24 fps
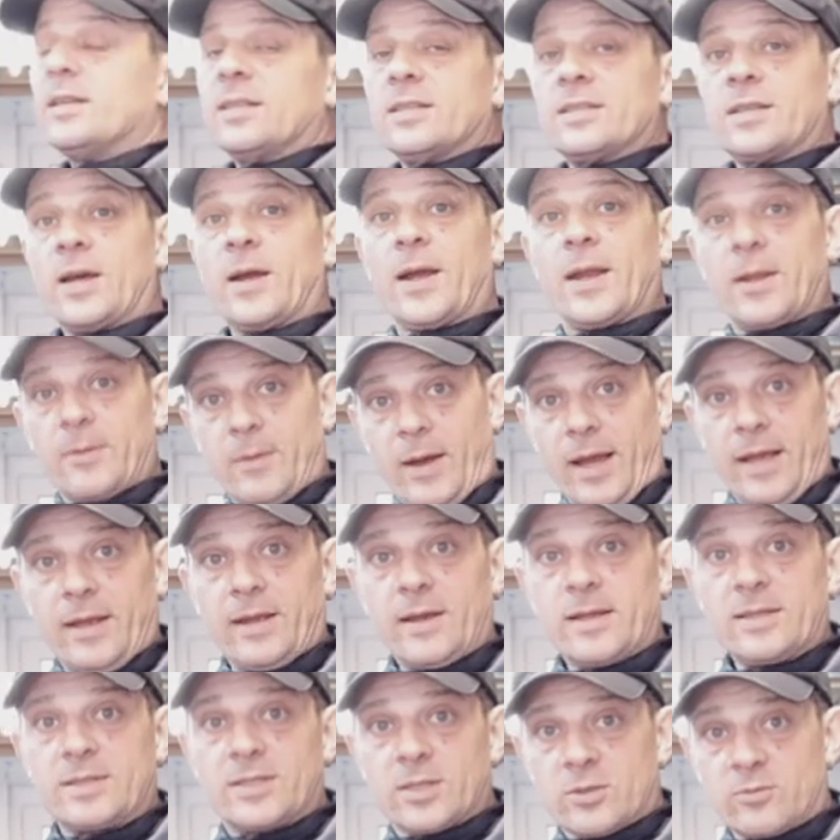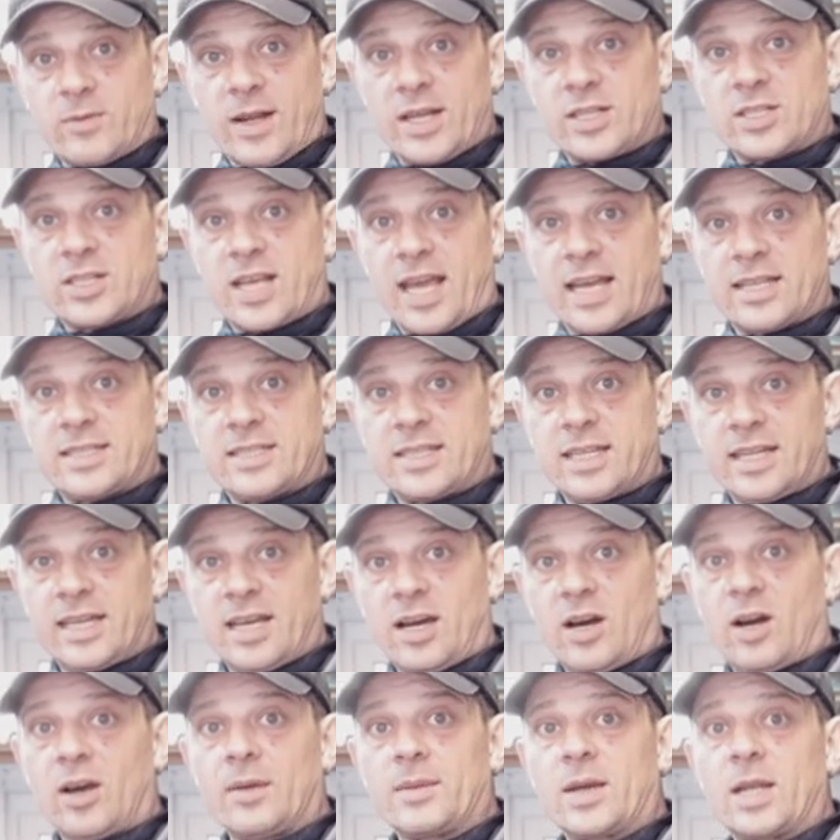So anyway, until Rich gets here,
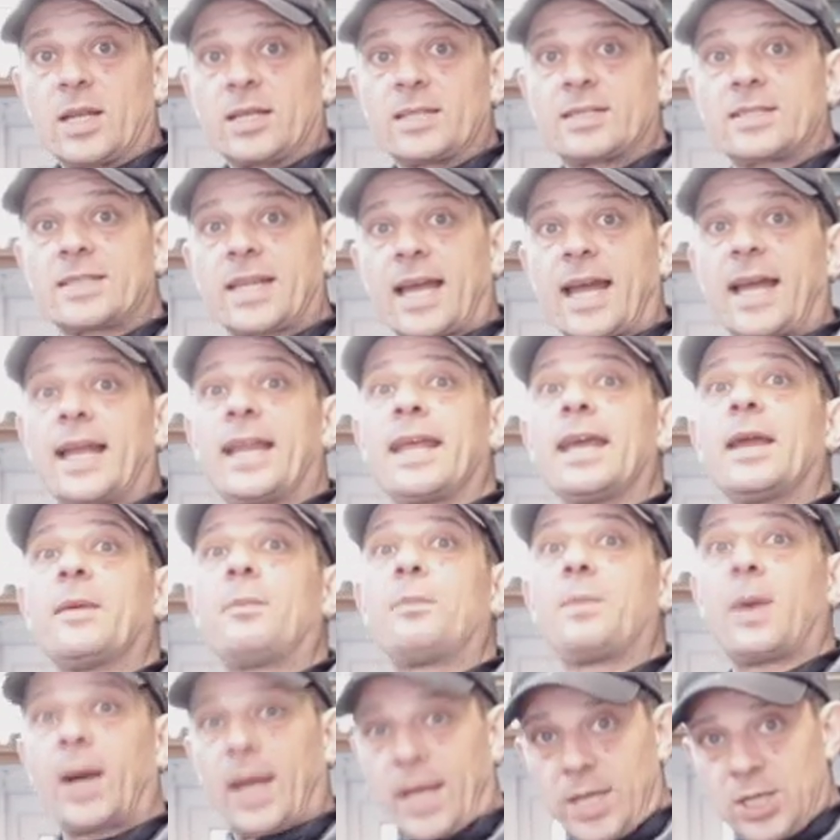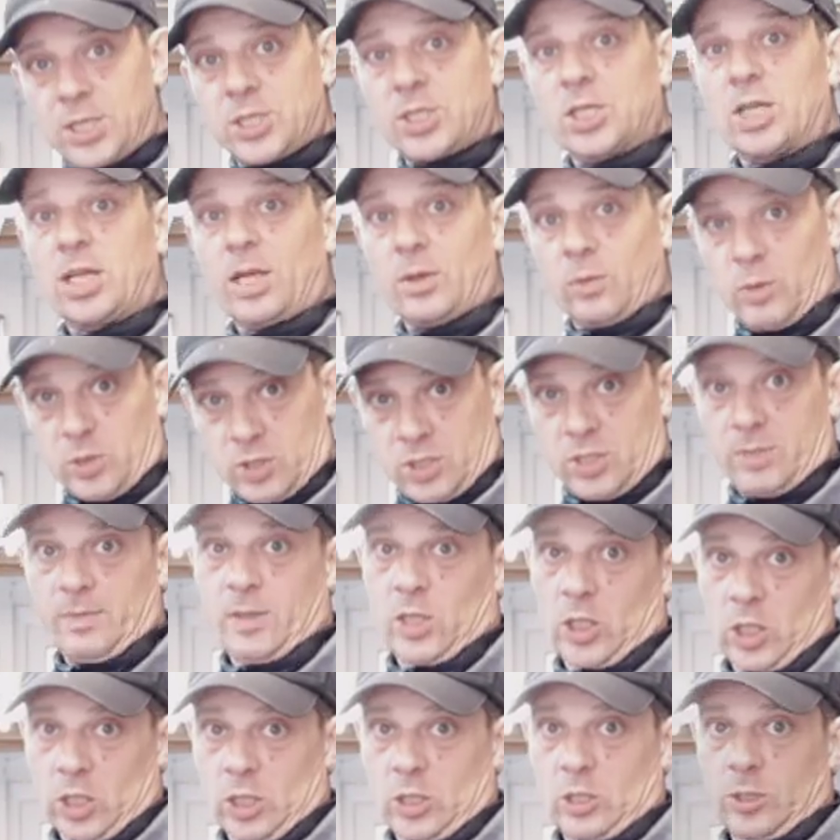I'm going to stand here patiently watching my
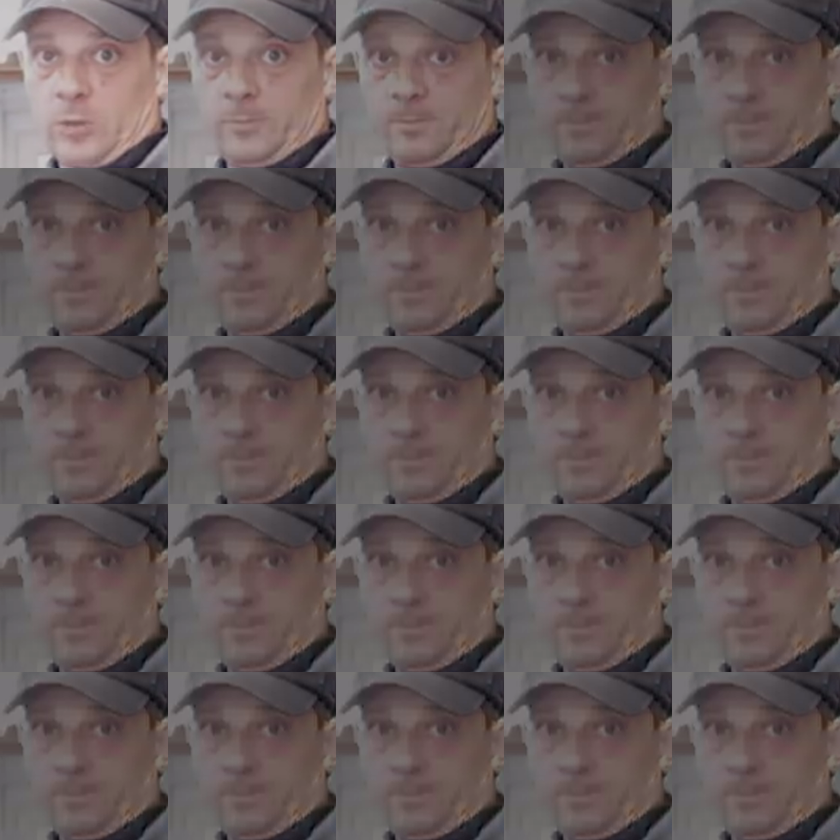clock.